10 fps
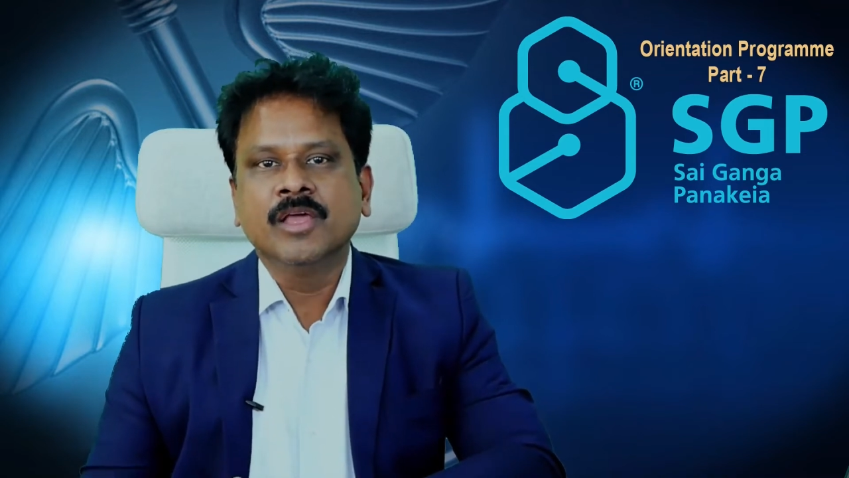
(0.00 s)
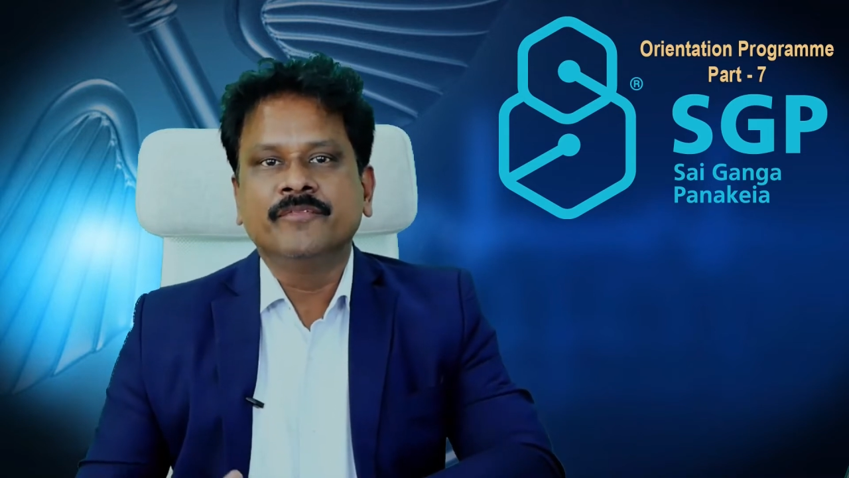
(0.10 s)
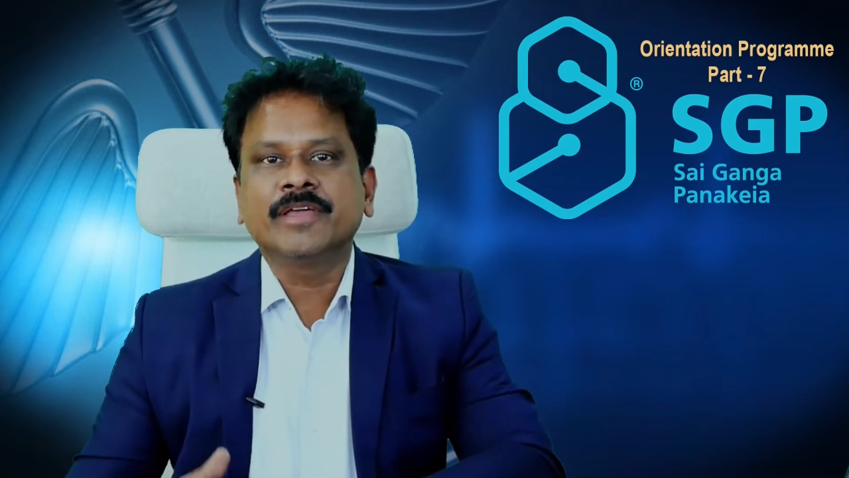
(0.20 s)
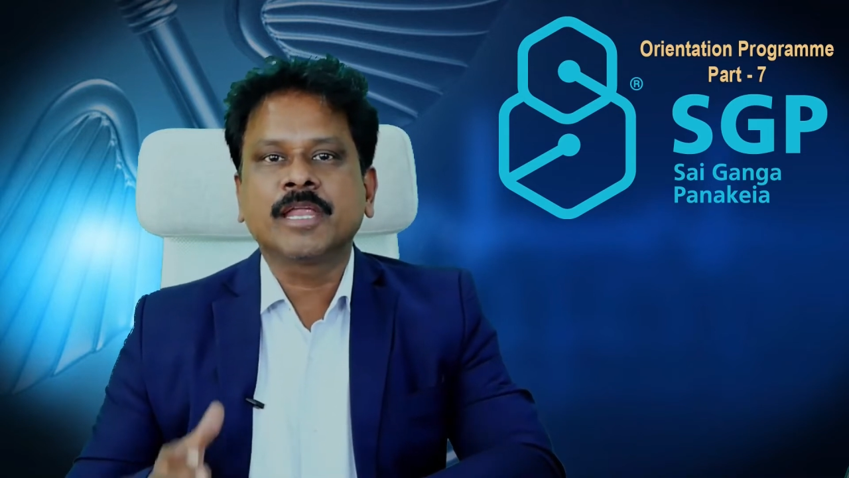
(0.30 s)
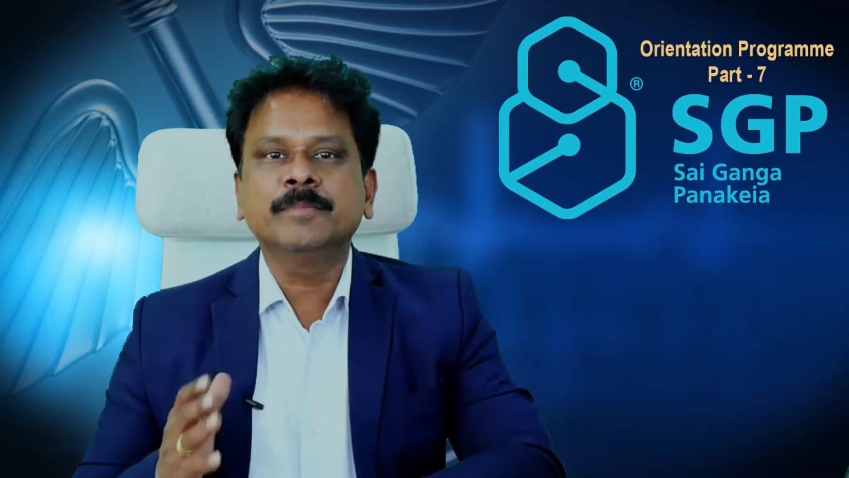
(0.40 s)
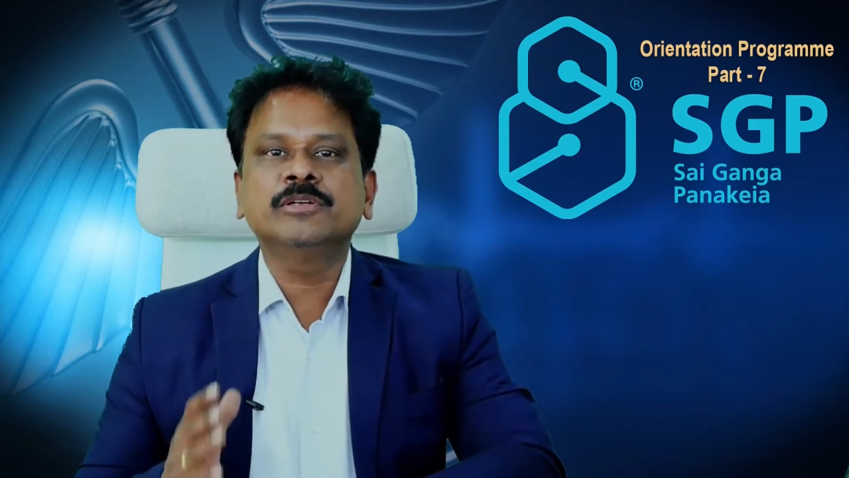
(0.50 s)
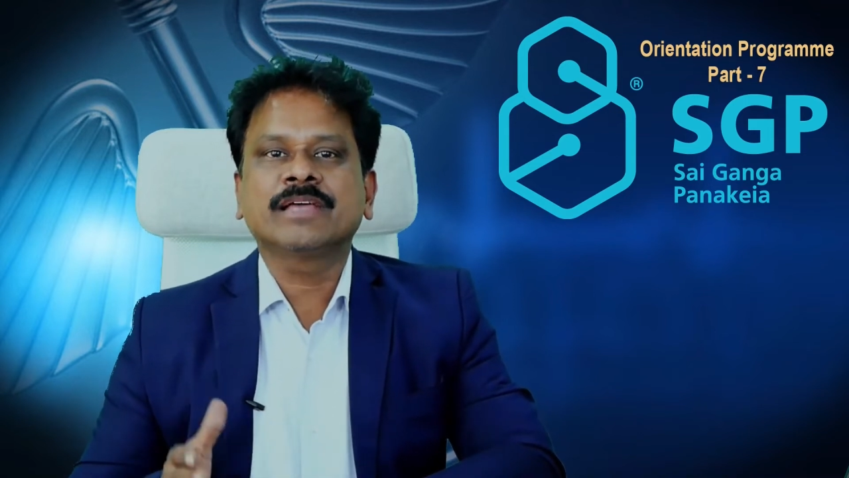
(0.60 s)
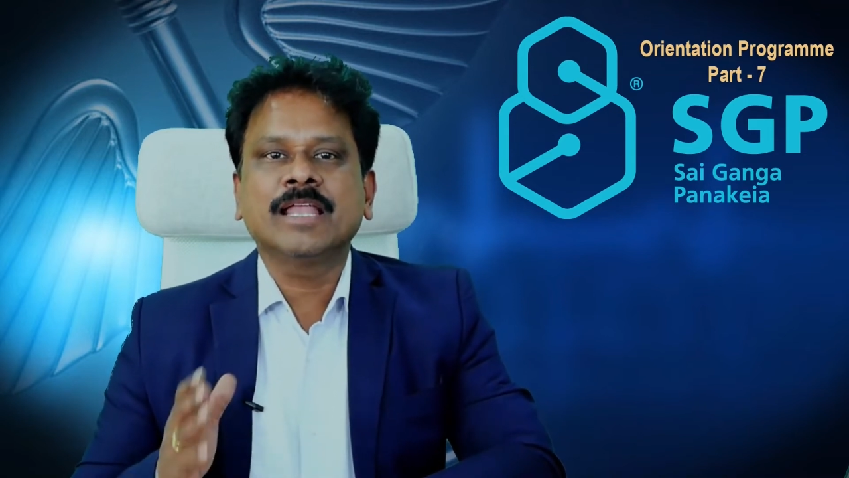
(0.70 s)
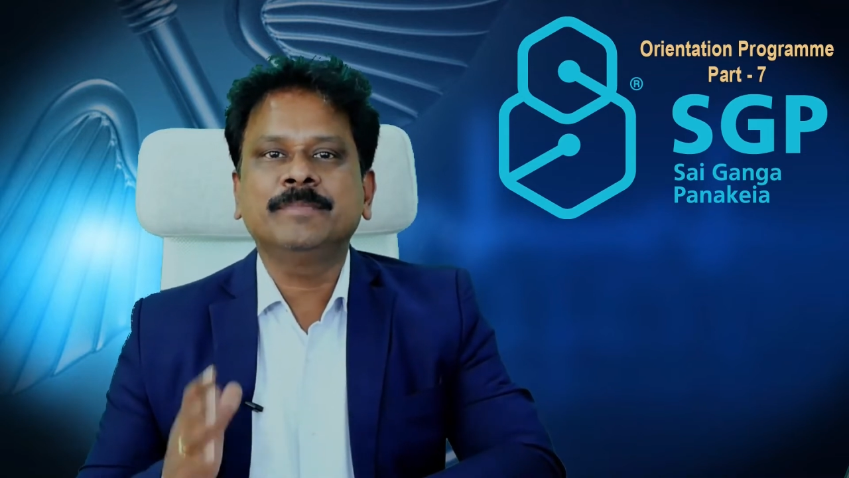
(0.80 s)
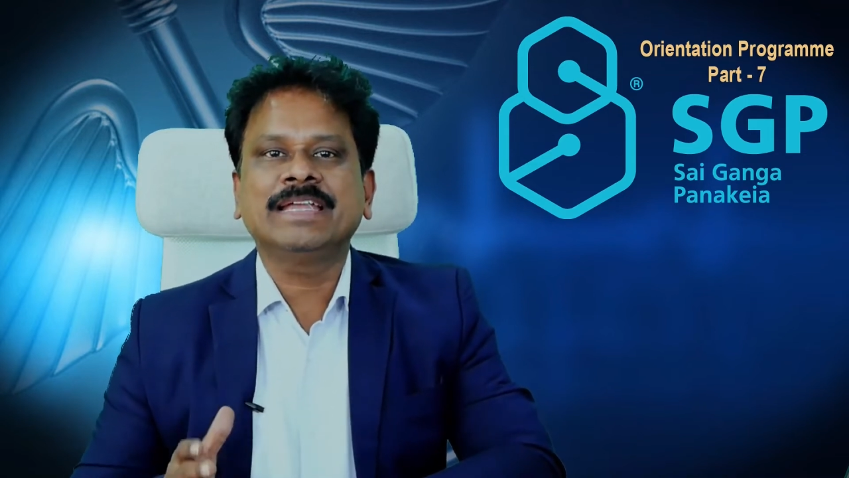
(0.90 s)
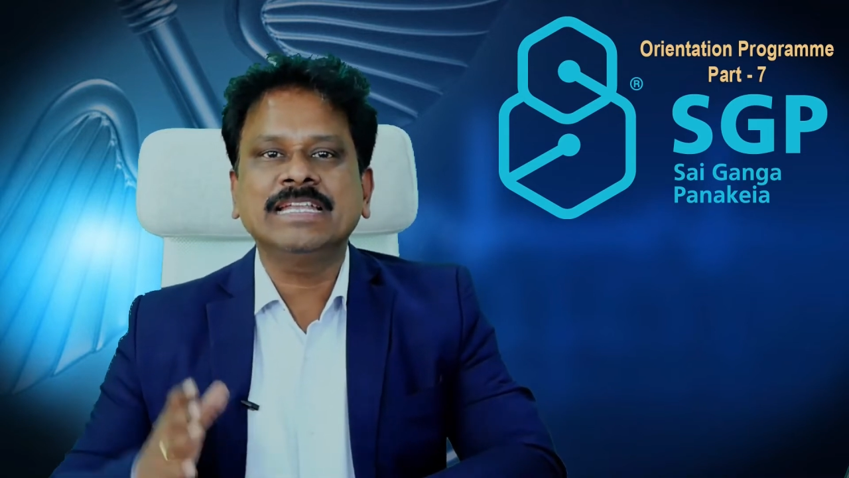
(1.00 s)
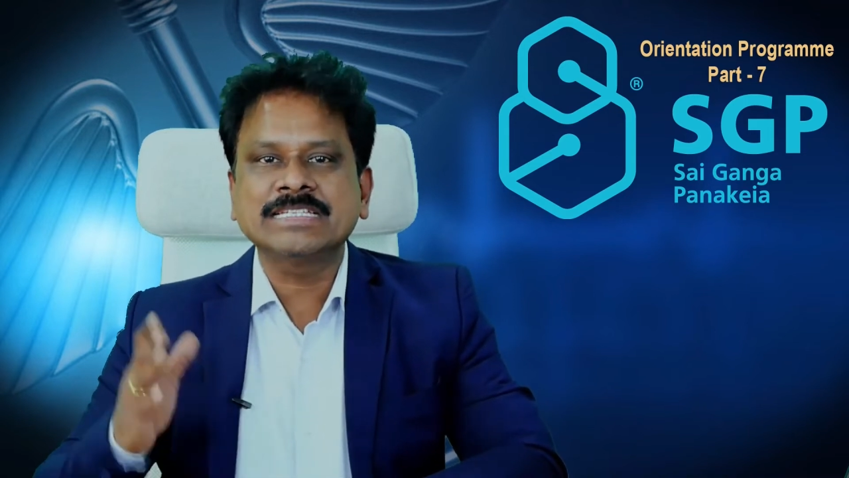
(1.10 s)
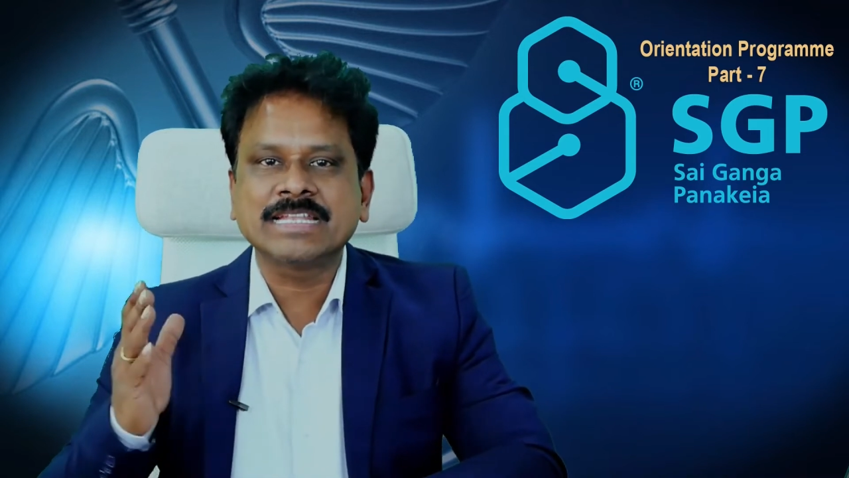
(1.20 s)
we are able to help at least